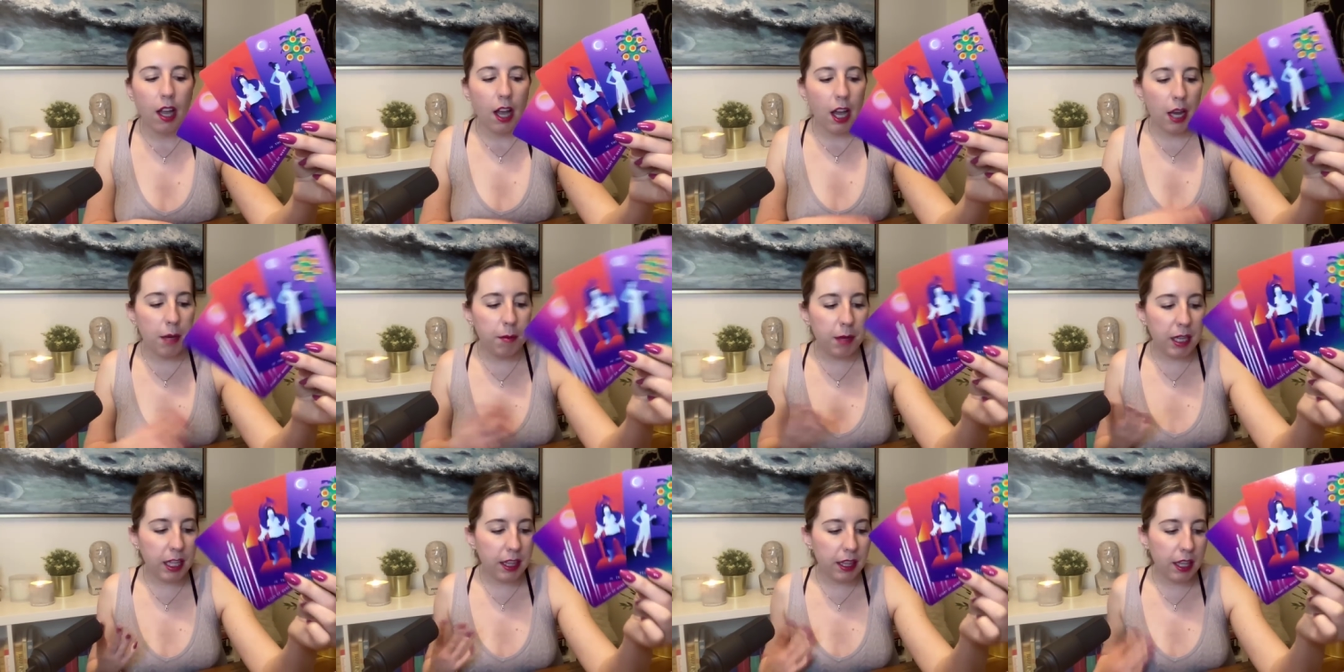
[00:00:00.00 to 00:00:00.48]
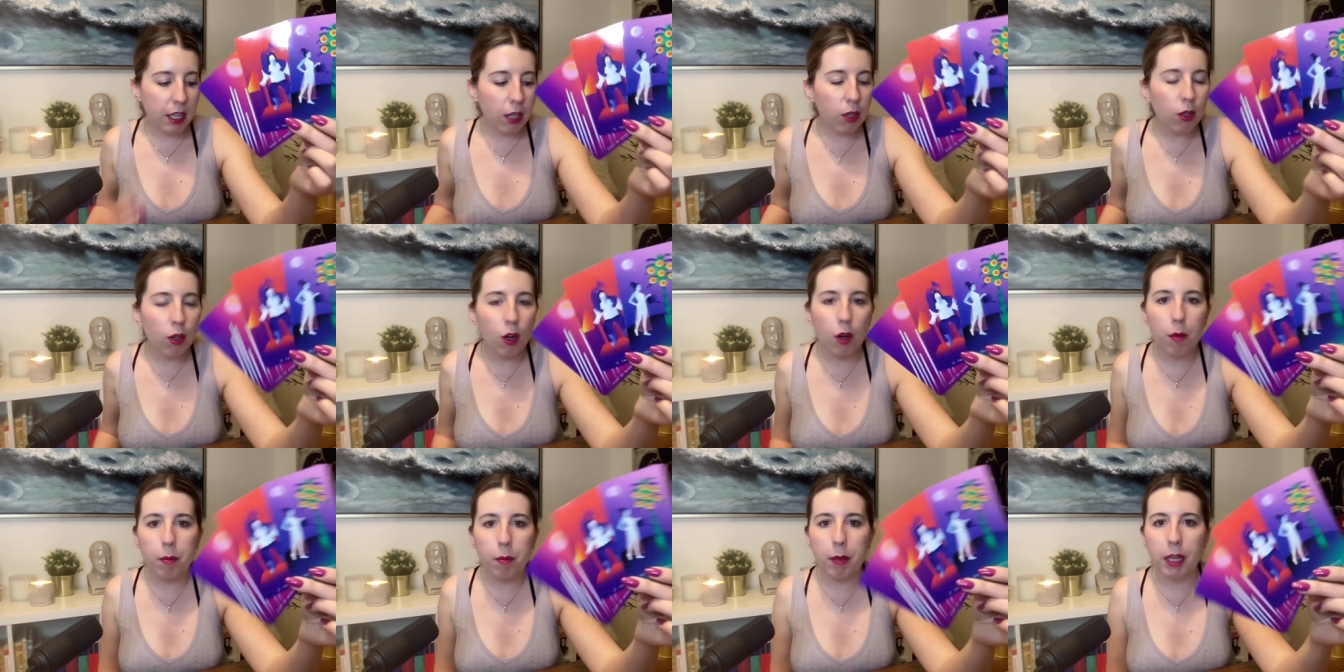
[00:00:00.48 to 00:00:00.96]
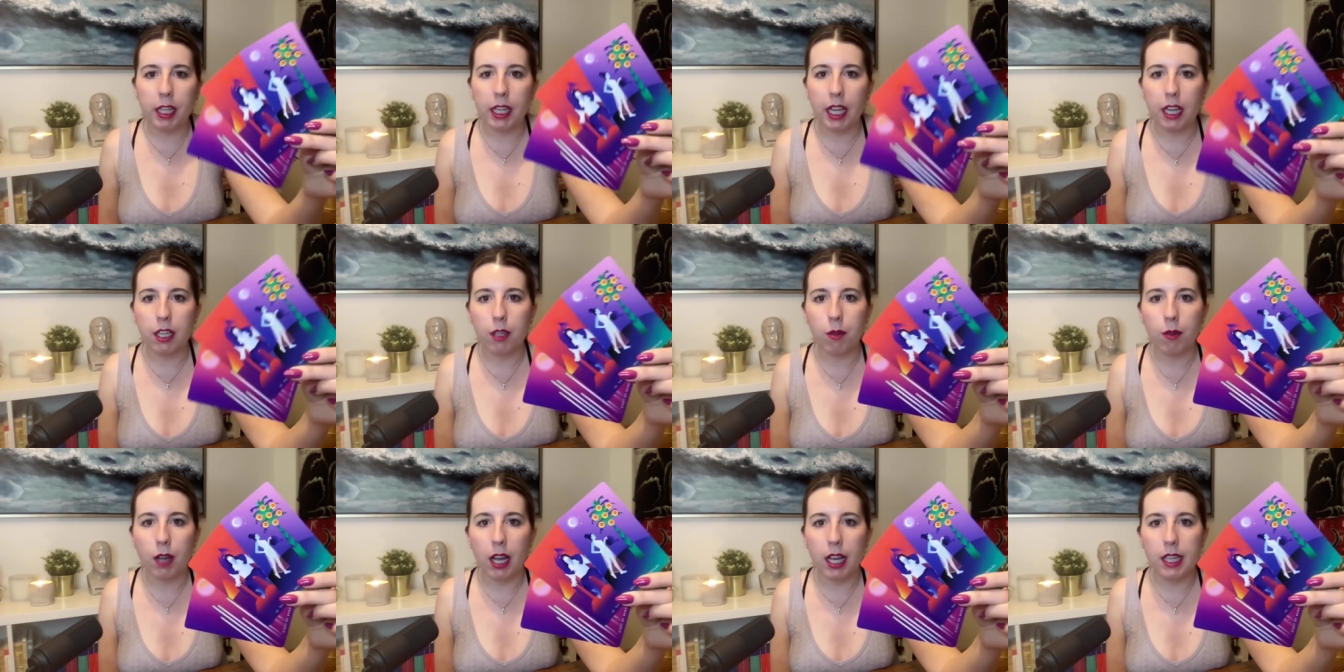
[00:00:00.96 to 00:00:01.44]
I mean, they're hoping that
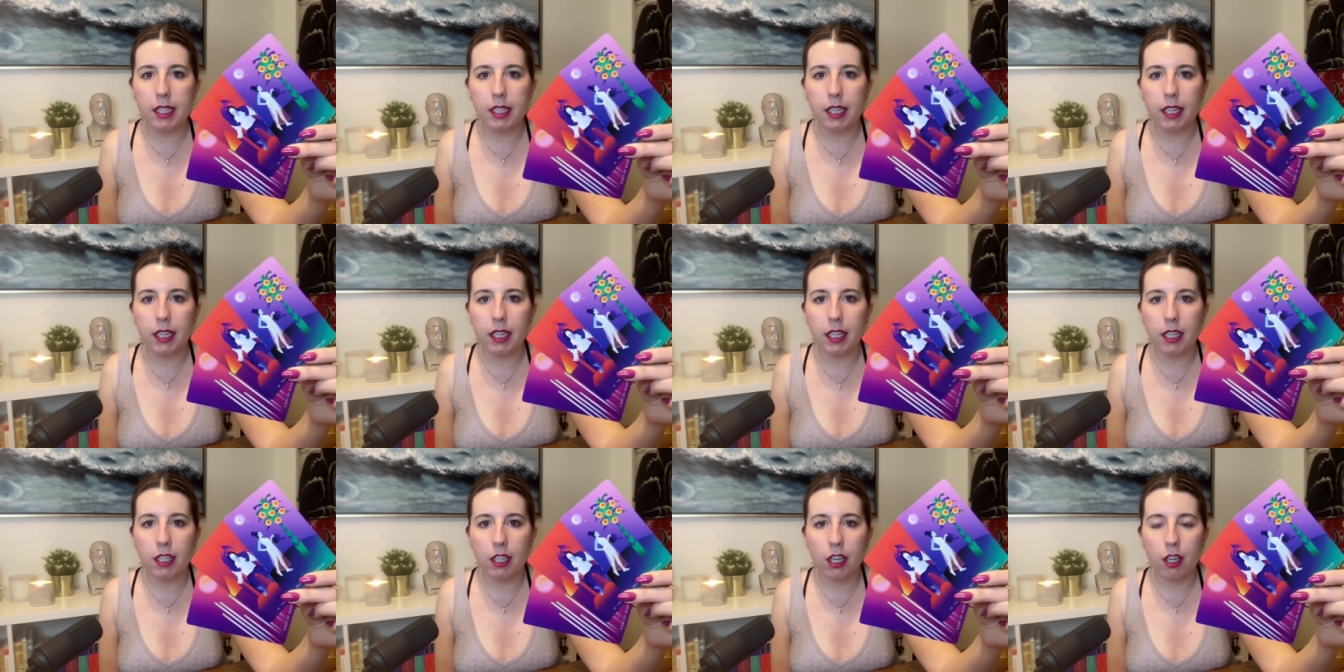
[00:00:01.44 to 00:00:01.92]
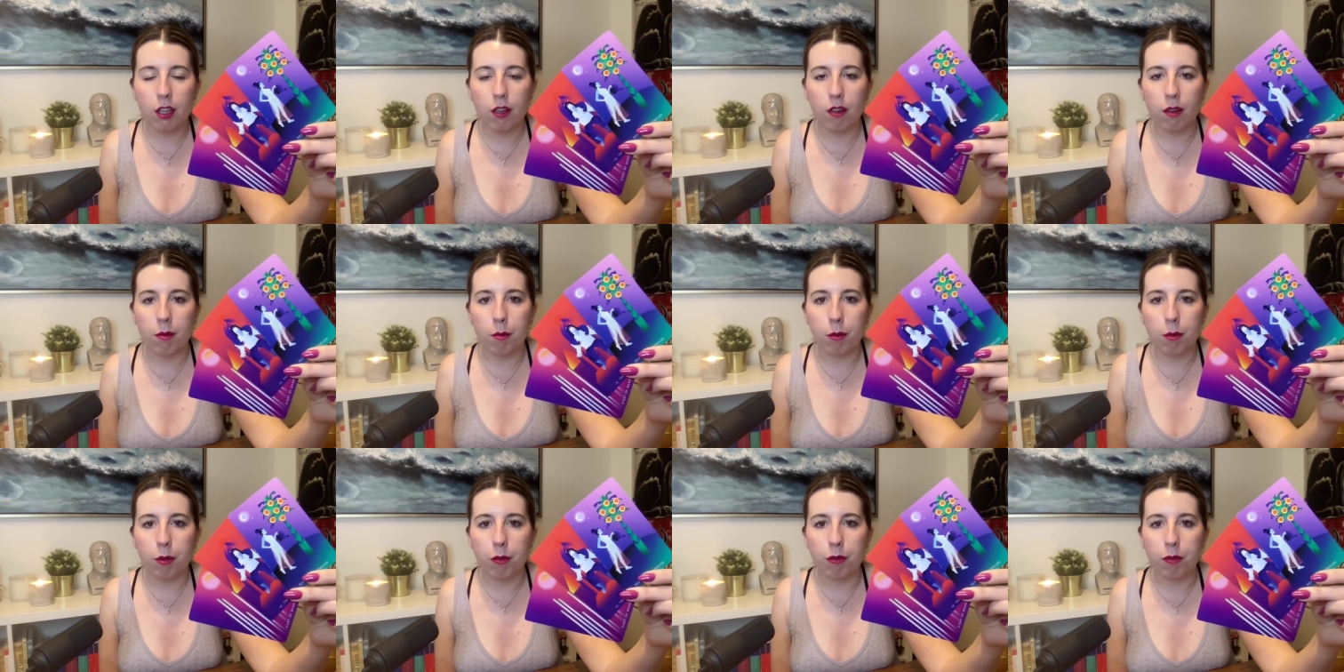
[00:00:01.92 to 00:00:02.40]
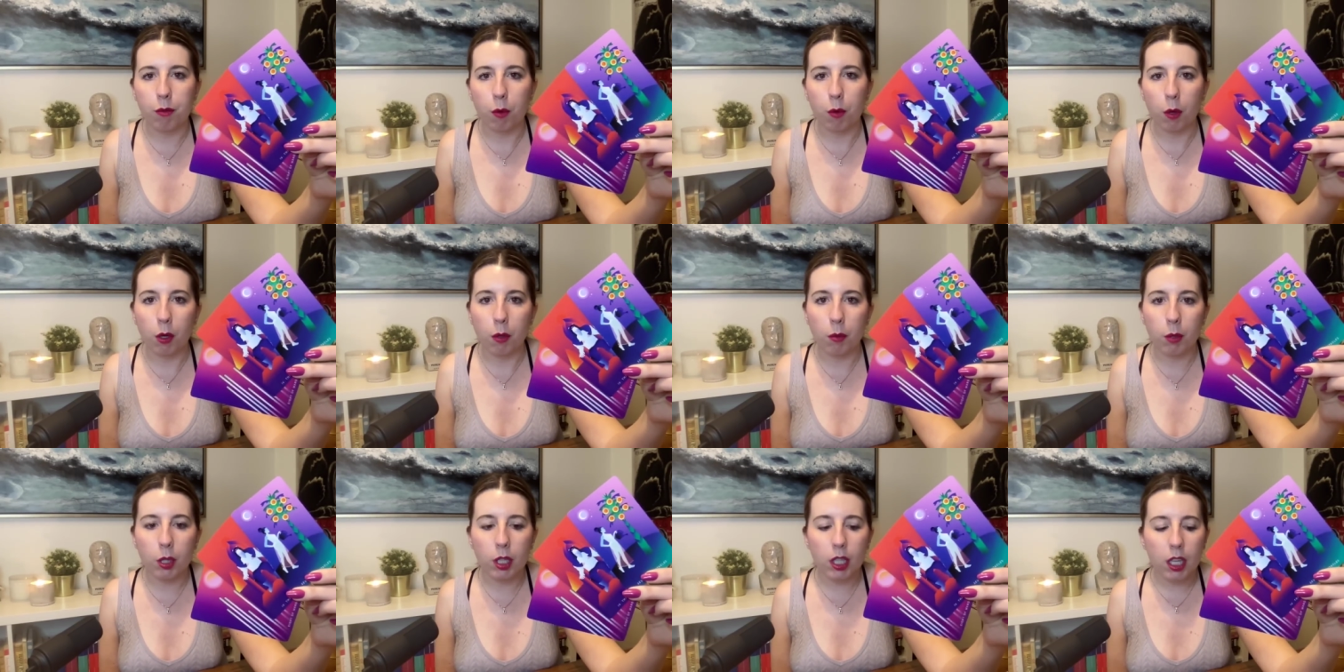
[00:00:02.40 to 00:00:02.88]
you guys can continue to move
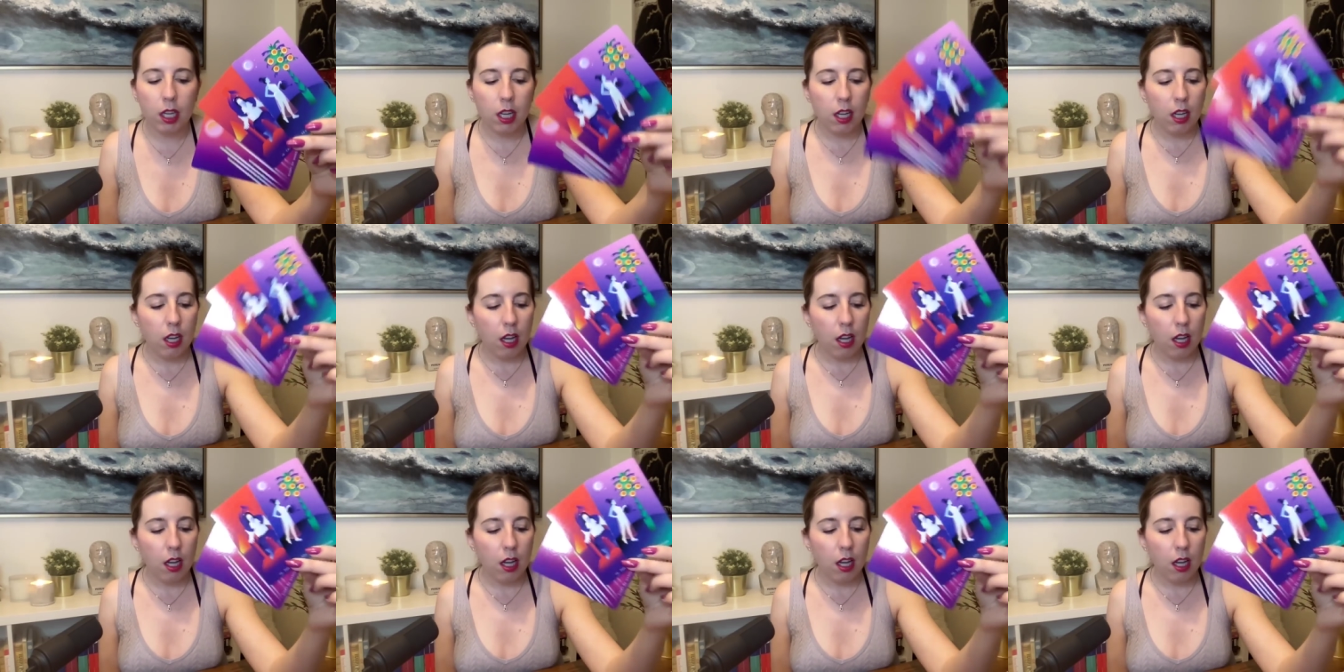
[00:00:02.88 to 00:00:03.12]
forward.